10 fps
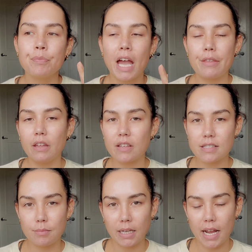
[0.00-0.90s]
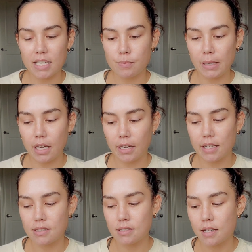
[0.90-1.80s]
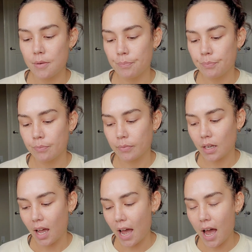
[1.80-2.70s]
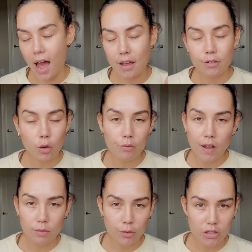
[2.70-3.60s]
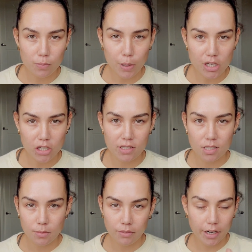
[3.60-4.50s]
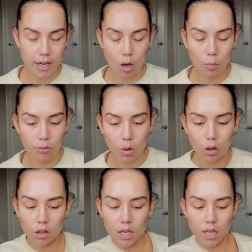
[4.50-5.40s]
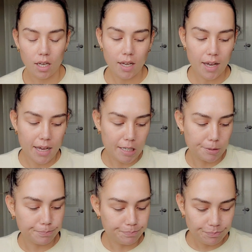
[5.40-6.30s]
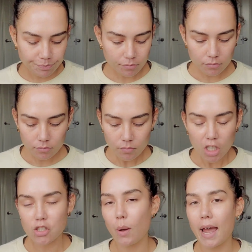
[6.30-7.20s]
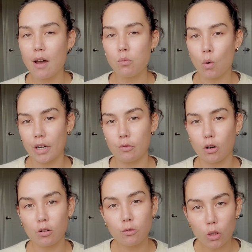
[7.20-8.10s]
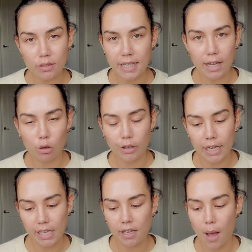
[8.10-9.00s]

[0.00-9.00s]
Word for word: I think this can be nice because I don't find first impressions to be very helpful. Um, so I have worn it for a full day already.